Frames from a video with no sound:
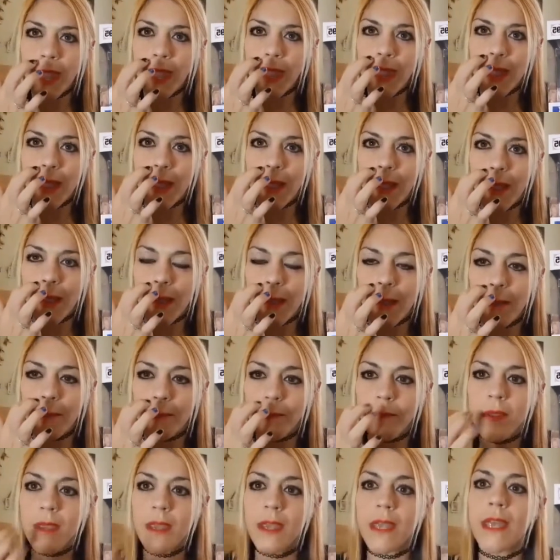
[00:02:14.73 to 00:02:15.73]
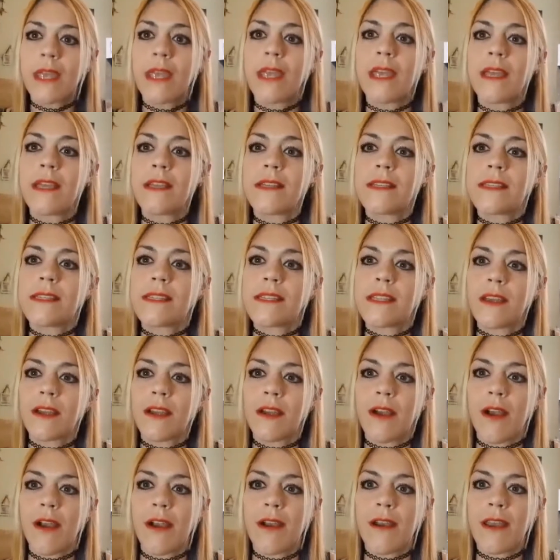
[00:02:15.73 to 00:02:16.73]
Um, he is the
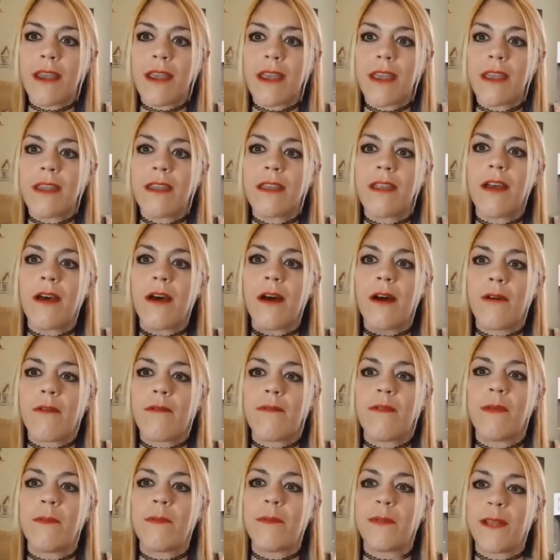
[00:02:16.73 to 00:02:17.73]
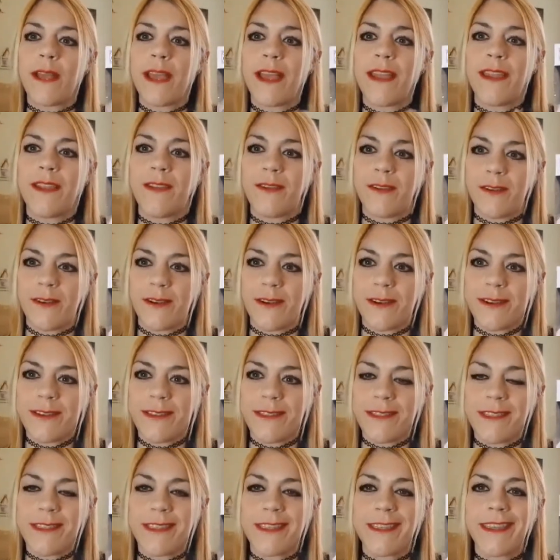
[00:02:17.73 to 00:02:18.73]
guardian of the planet
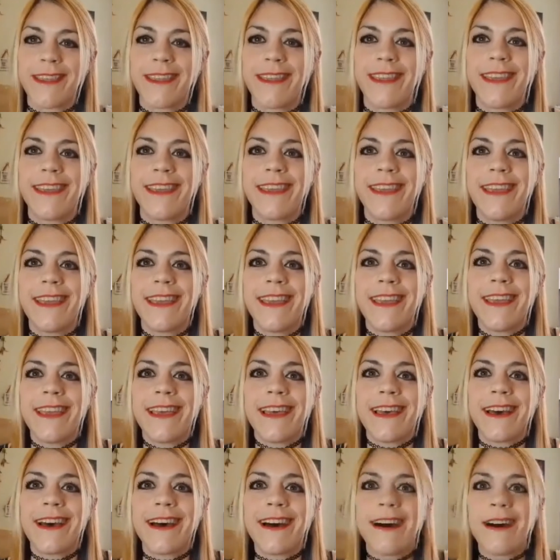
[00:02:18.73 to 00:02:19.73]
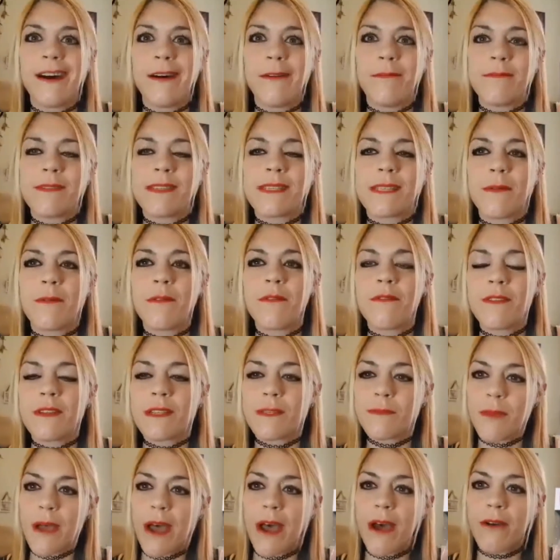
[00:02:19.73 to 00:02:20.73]
Earth. Um, some of his
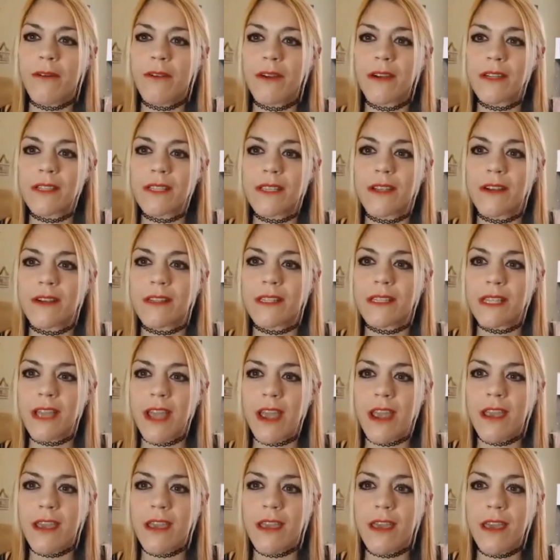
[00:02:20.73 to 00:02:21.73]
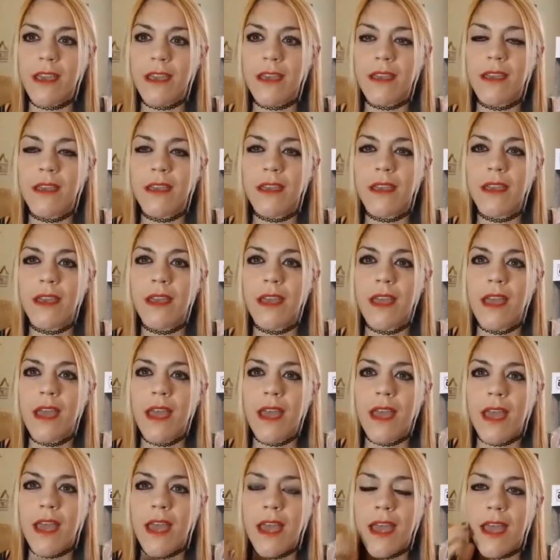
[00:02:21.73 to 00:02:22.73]
powers are psychic,
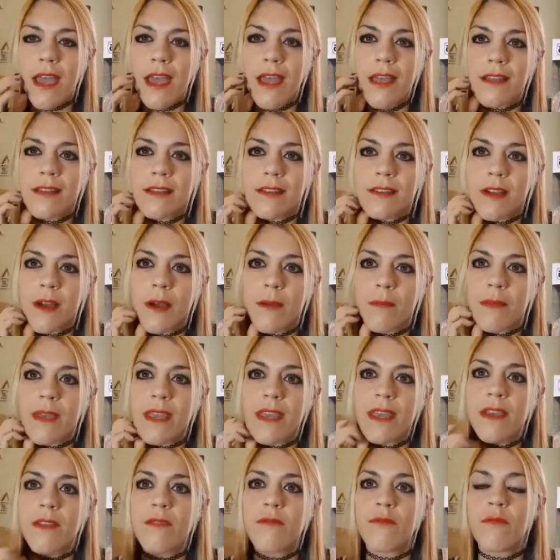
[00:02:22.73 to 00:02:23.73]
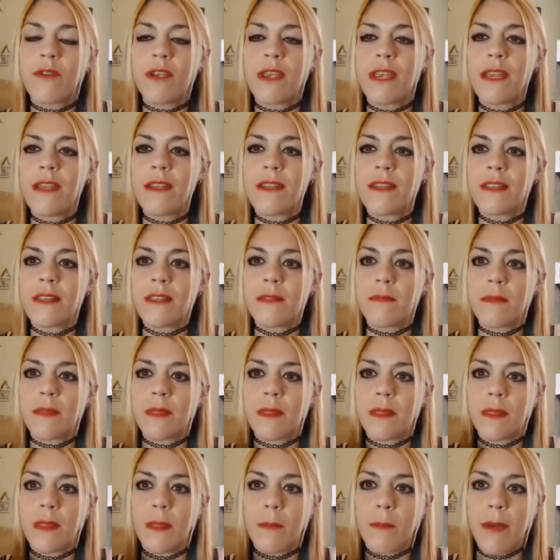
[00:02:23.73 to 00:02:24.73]
and um, he can read
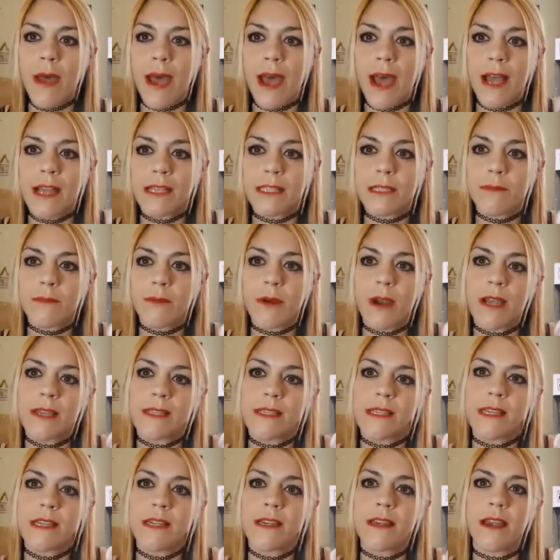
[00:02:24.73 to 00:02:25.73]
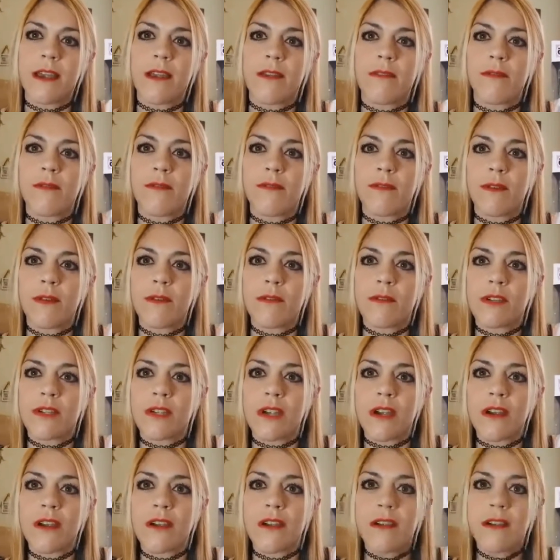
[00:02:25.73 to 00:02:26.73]
the past, present, and
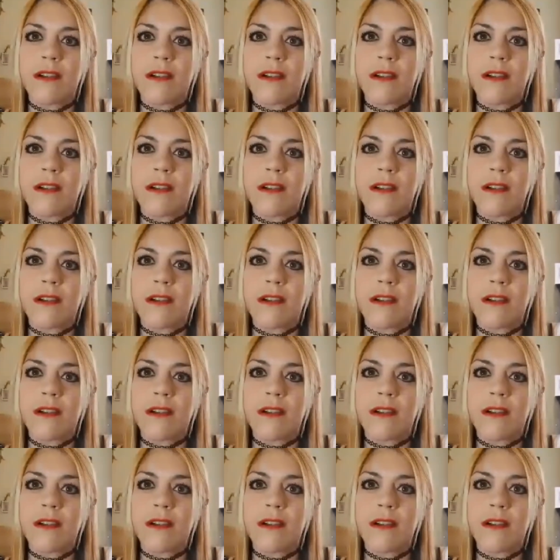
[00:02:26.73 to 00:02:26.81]
future